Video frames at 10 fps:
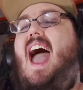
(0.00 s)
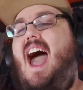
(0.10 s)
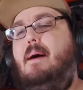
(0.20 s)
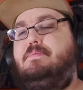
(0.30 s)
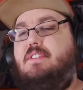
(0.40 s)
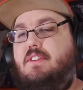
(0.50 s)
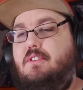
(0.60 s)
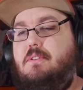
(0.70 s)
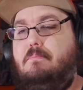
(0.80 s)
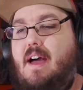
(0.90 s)

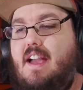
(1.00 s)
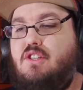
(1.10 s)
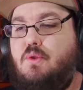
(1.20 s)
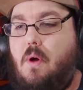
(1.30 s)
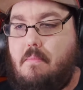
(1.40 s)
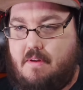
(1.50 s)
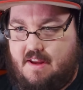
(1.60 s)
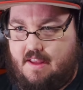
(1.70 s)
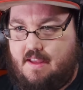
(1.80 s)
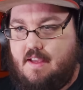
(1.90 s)
Absolute by
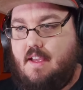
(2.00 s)
Schwabity.